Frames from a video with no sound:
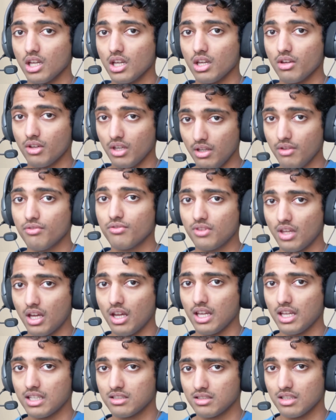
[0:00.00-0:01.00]
If there
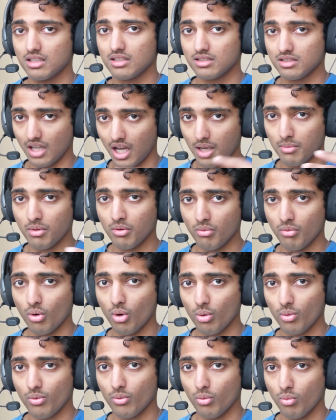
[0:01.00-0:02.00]
exists cyber
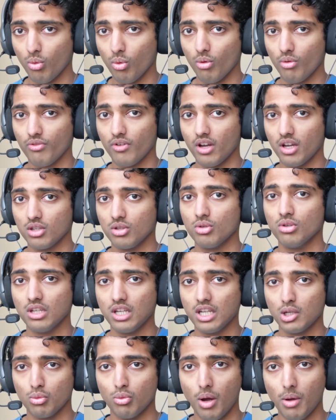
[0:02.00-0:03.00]
warfare, you
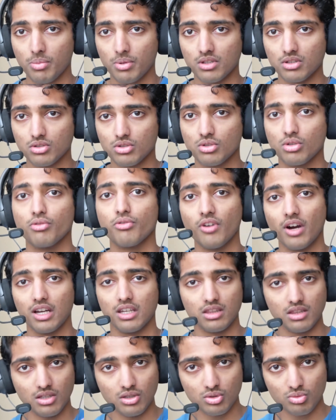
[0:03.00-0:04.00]
need weapons to fight
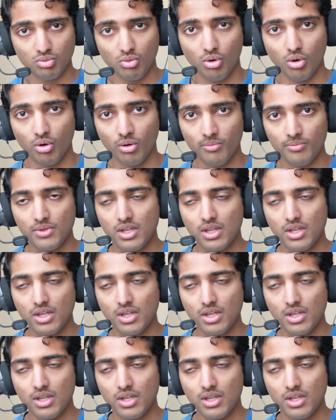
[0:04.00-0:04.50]
this war.